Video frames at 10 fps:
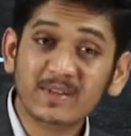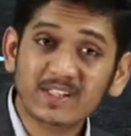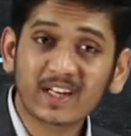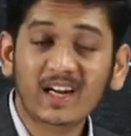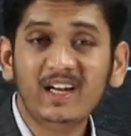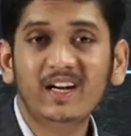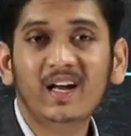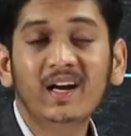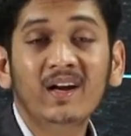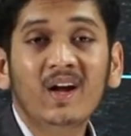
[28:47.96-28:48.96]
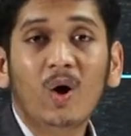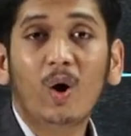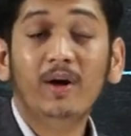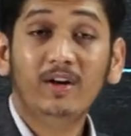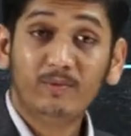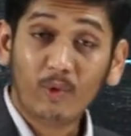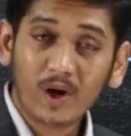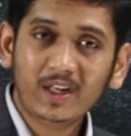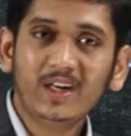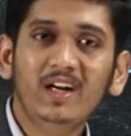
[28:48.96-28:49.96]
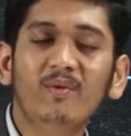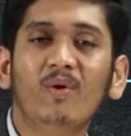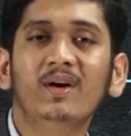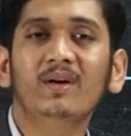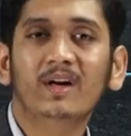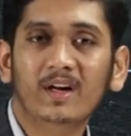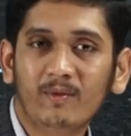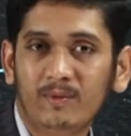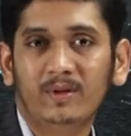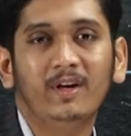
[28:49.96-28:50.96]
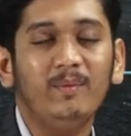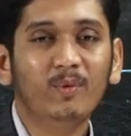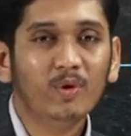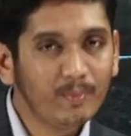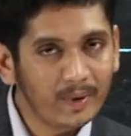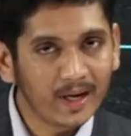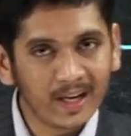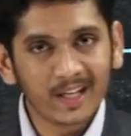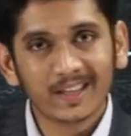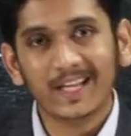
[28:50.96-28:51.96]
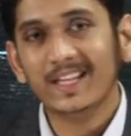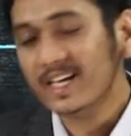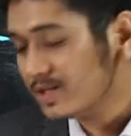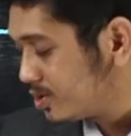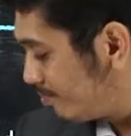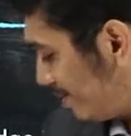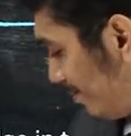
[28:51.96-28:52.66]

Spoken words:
mistakenly done or it wantedly removed me, then there should be